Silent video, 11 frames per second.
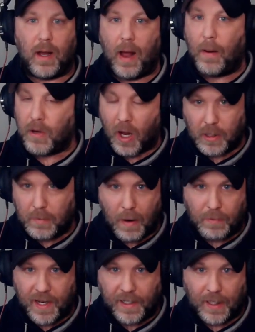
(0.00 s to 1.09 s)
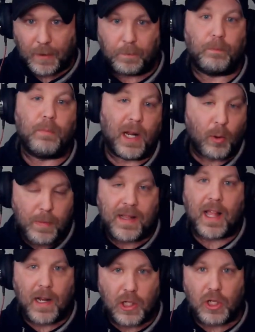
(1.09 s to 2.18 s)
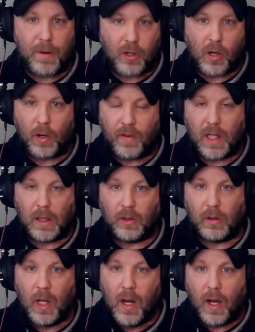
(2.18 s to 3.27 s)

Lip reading: I'm not going to be updating it, but I will make that HTML code available,